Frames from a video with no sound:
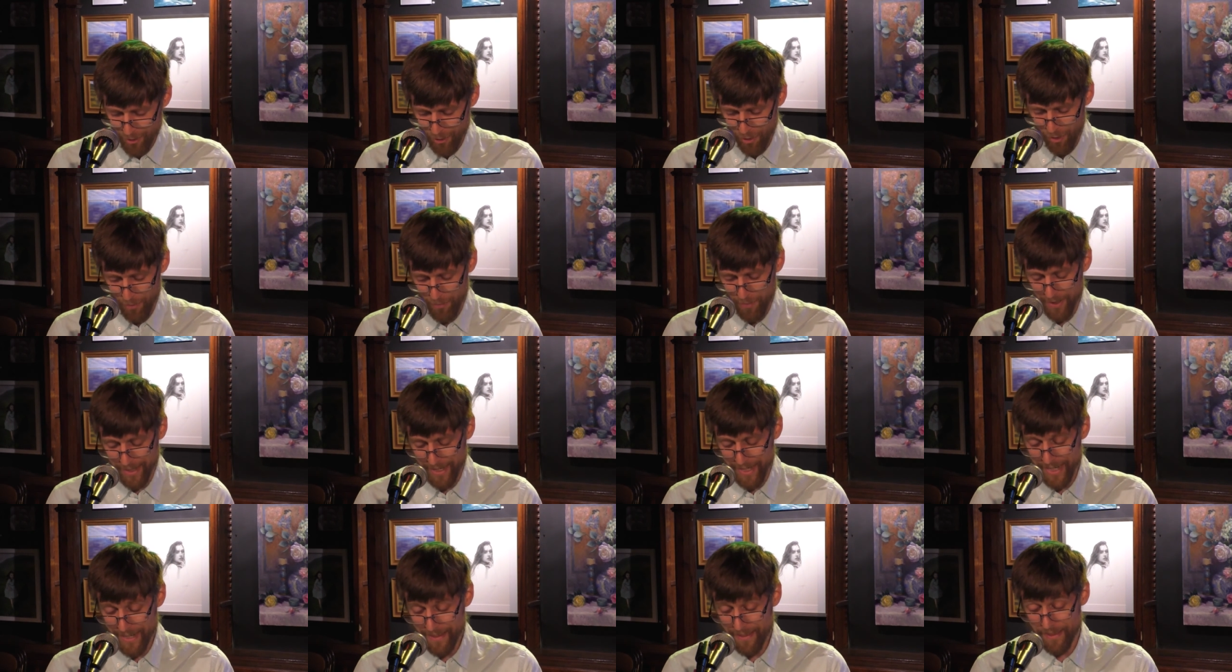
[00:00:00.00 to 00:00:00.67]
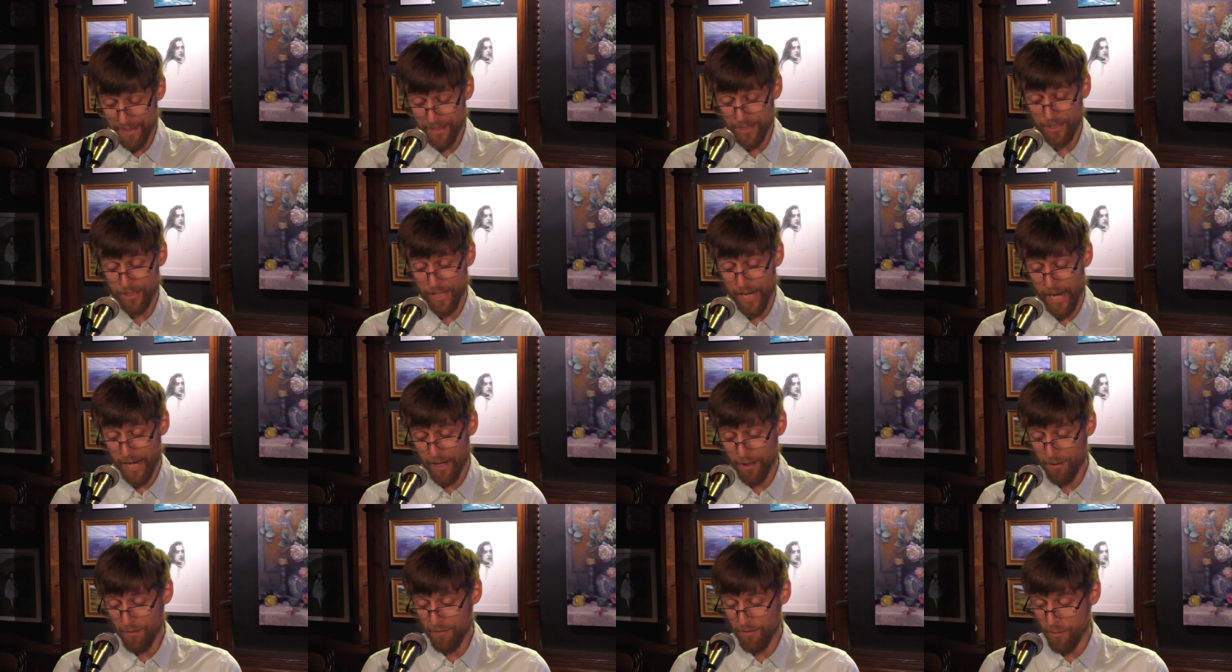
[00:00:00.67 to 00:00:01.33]
called Beneath the
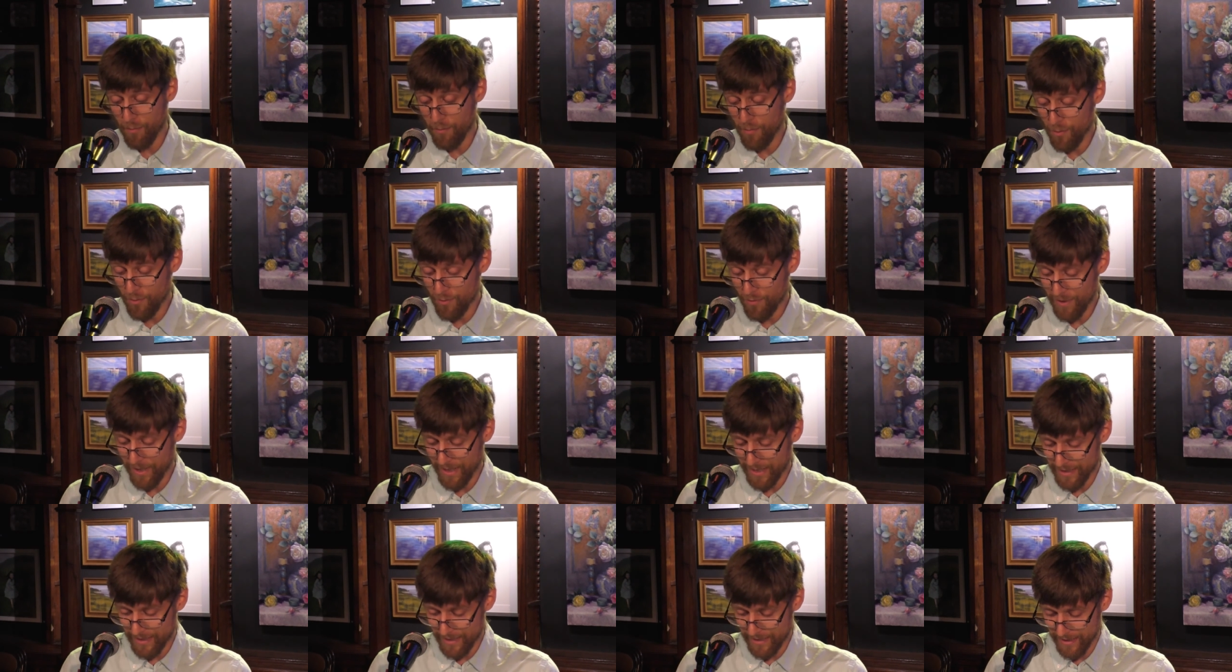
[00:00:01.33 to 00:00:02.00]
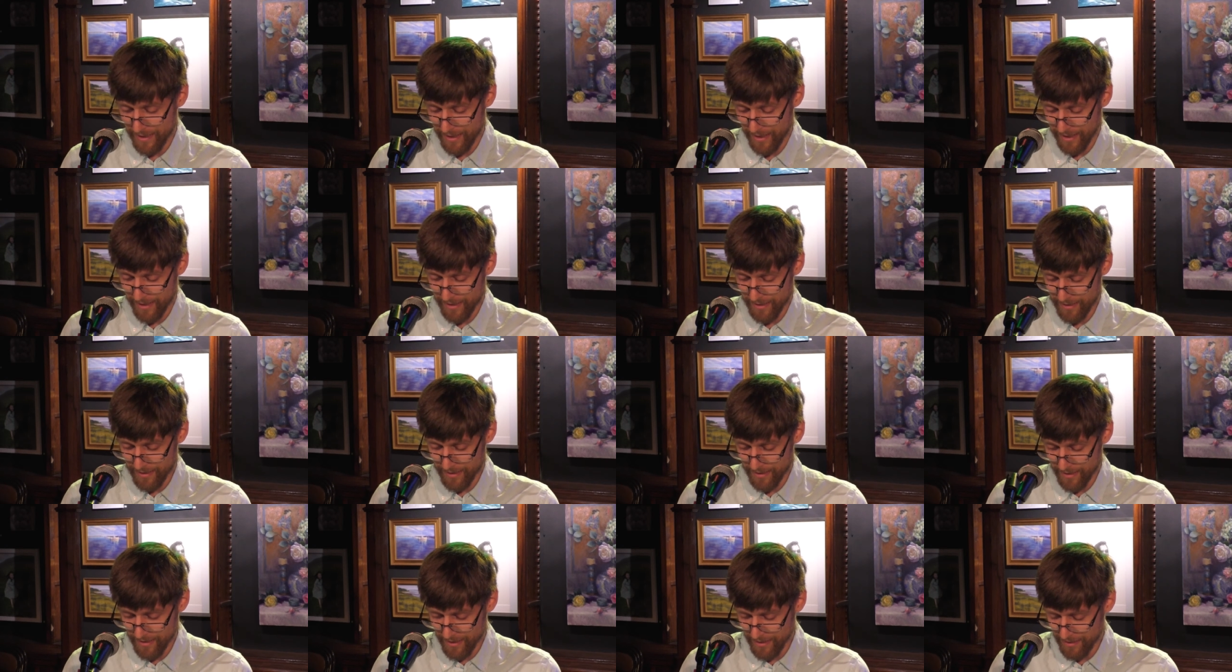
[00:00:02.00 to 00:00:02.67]
Shadow of the Moon at
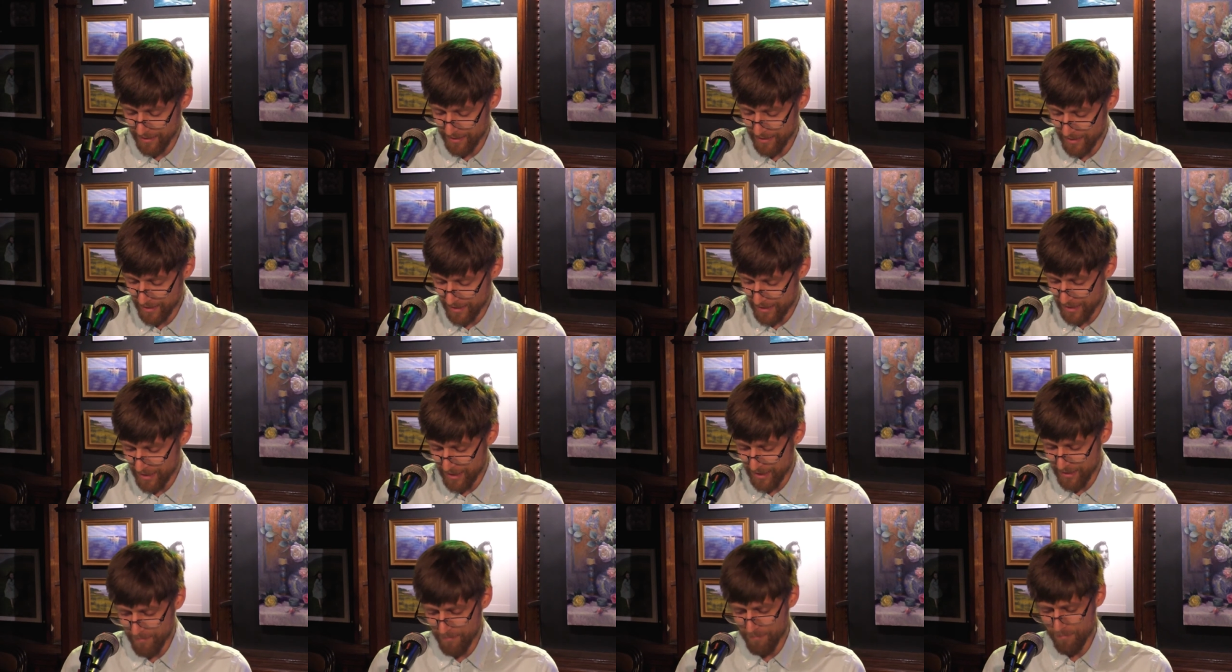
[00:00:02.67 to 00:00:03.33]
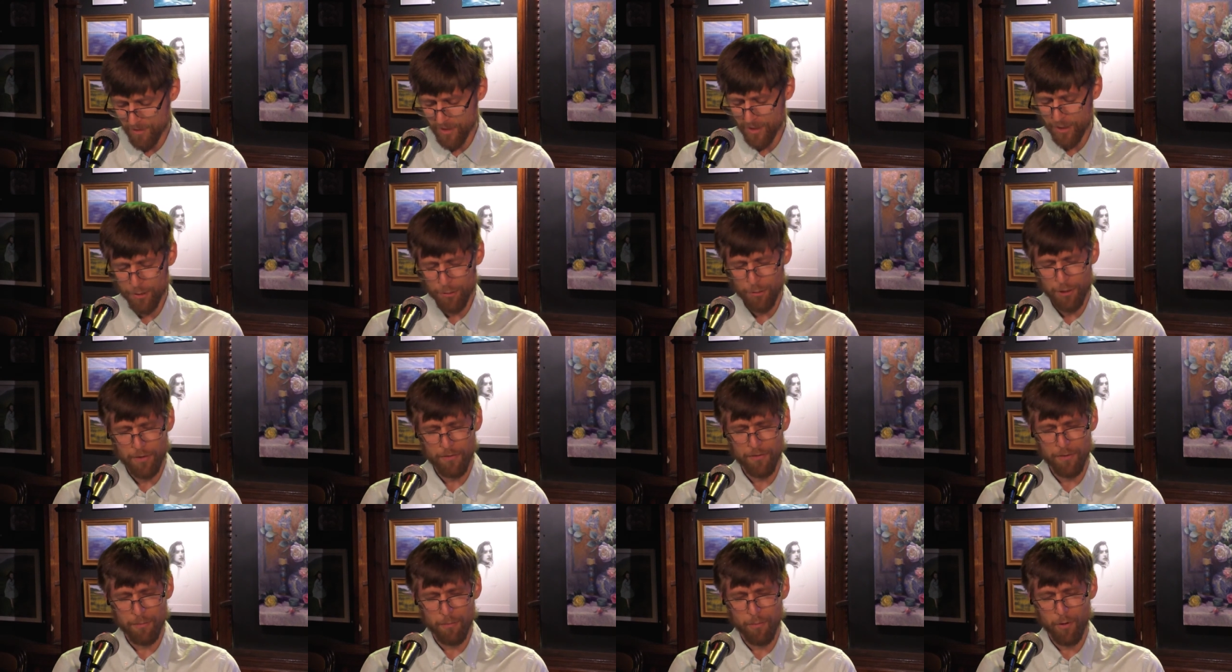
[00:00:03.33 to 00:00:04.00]
Six. It's sort
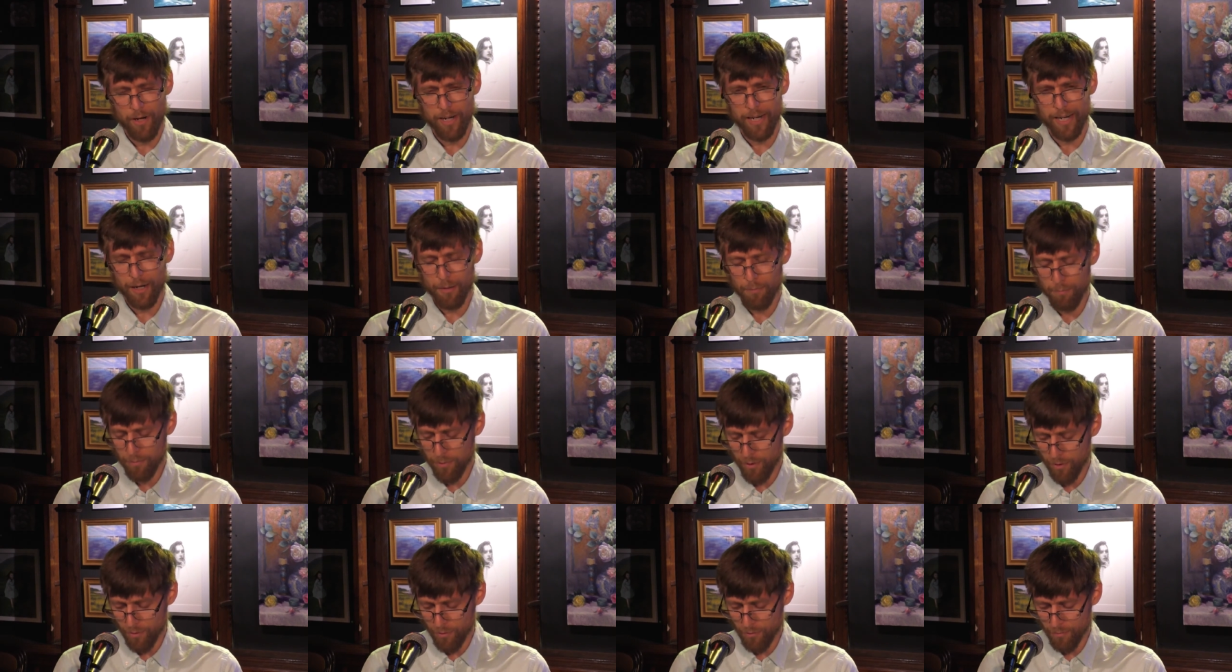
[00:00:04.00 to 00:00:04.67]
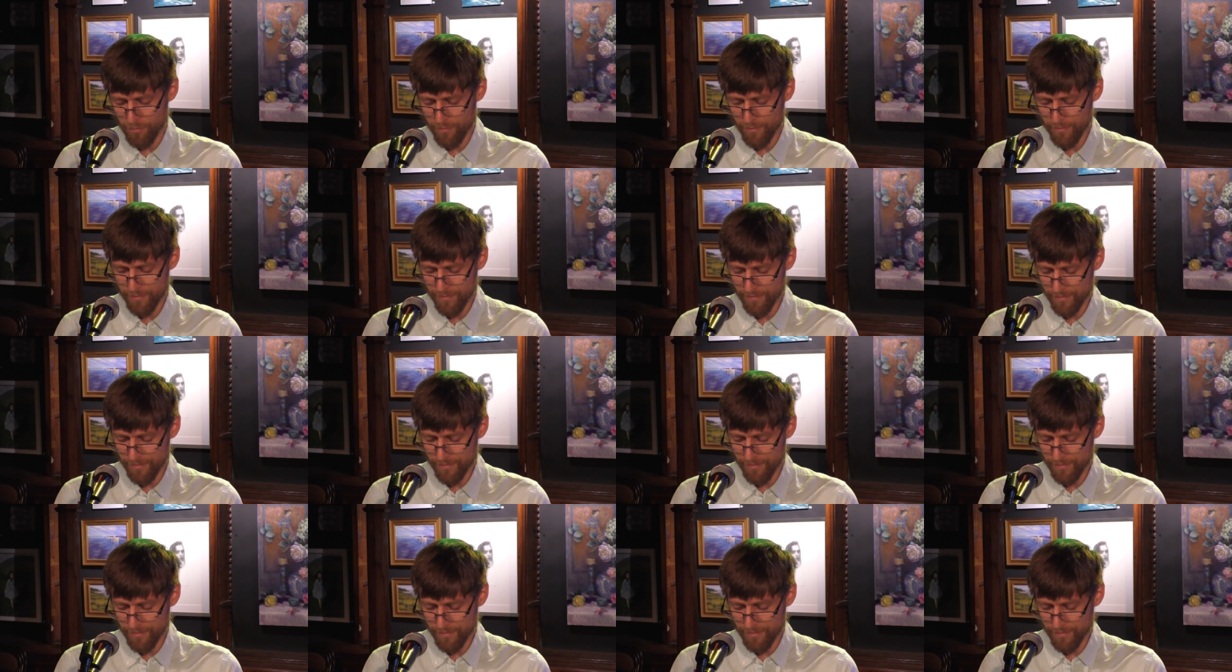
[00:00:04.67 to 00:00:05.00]
of a breakup poem.